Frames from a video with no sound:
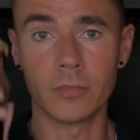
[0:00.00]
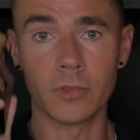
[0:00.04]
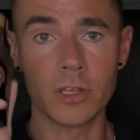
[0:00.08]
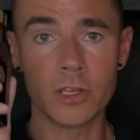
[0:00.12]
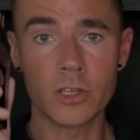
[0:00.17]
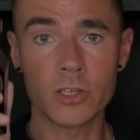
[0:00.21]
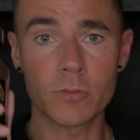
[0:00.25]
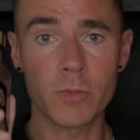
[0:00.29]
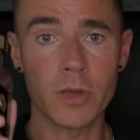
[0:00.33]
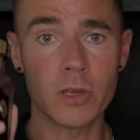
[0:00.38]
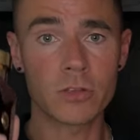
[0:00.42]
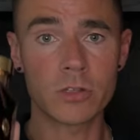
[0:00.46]

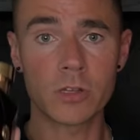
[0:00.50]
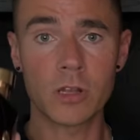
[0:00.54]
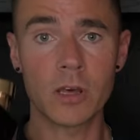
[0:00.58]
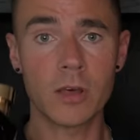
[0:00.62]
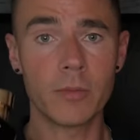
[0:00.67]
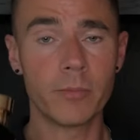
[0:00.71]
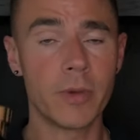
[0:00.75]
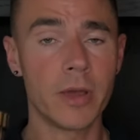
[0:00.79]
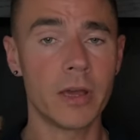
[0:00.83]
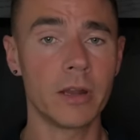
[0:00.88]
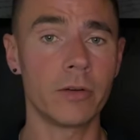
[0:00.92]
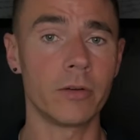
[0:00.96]
this smells a
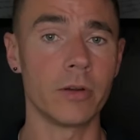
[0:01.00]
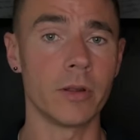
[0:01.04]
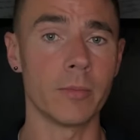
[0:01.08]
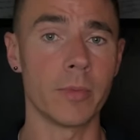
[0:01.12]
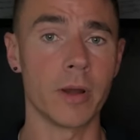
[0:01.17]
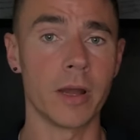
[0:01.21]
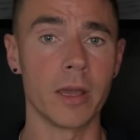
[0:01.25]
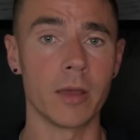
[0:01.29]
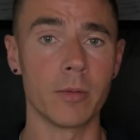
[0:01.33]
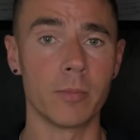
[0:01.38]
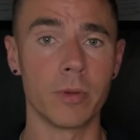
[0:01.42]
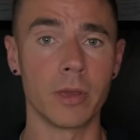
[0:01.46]
lot better in
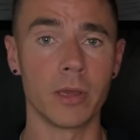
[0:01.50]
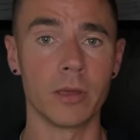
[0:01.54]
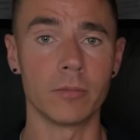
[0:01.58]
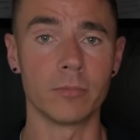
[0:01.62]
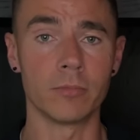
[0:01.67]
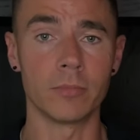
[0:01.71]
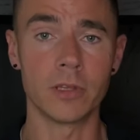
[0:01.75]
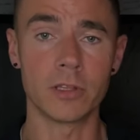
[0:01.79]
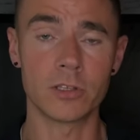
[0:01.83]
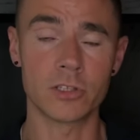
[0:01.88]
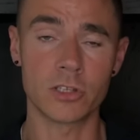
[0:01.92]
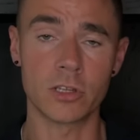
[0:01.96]
my opinion.
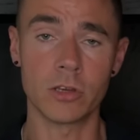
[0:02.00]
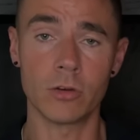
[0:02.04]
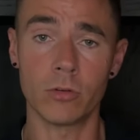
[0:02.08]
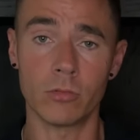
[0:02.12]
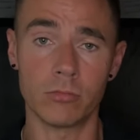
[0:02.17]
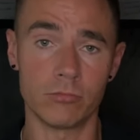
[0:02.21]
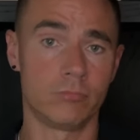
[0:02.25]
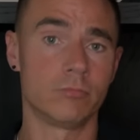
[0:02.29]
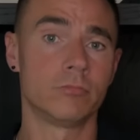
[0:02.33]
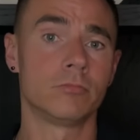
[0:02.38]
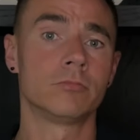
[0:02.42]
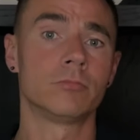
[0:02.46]
It's
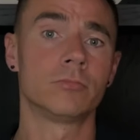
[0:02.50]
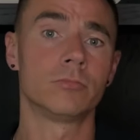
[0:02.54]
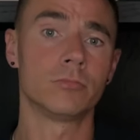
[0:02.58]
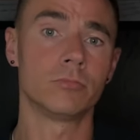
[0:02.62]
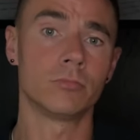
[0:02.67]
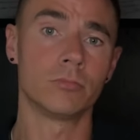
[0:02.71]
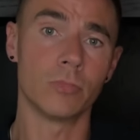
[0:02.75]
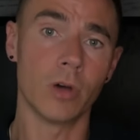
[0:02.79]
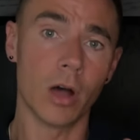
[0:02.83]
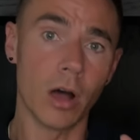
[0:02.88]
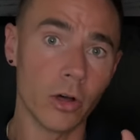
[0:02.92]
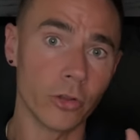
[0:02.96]
still
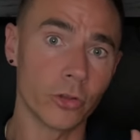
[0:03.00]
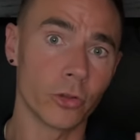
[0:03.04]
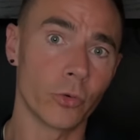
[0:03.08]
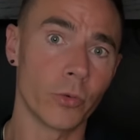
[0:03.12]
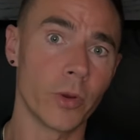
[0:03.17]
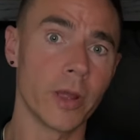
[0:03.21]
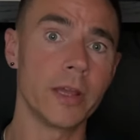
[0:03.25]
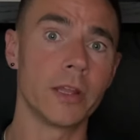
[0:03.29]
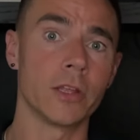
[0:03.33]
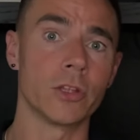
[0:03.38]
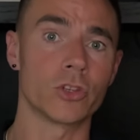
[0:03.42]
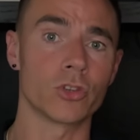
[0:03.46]

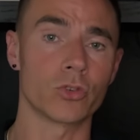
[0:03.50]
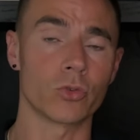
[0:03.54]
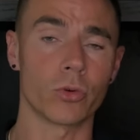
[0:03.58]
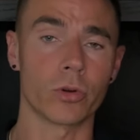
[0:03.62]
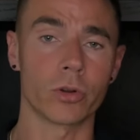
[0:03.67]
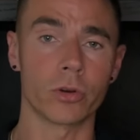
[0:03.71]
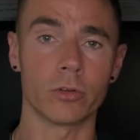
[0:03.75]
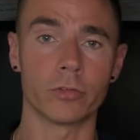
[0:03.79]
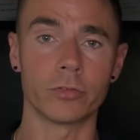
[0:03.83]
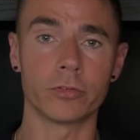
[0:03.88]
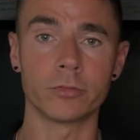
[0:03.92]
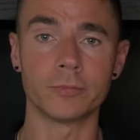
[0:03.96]
underrated
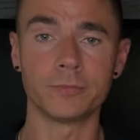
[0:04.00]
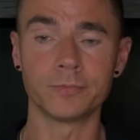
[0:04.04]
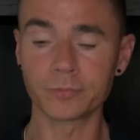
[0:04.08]
sort of.